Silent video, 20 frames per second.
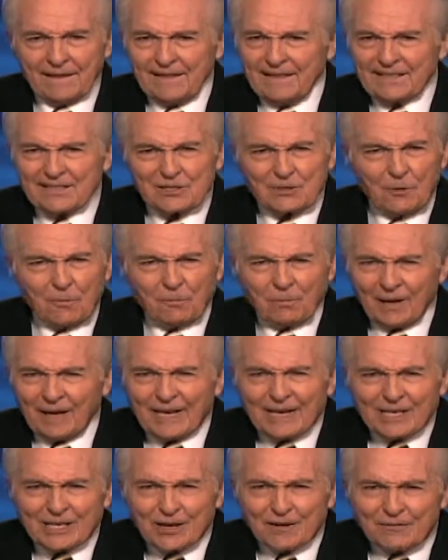It's so
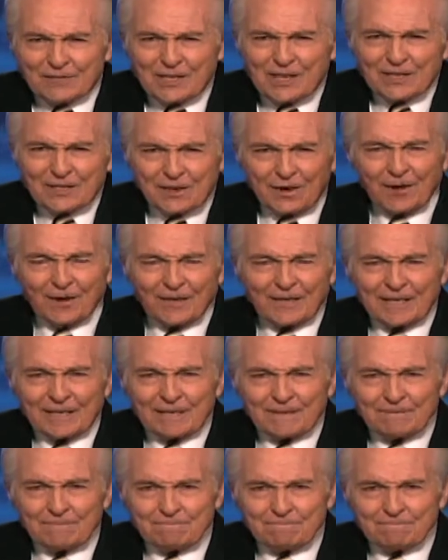plain, you've just heard it.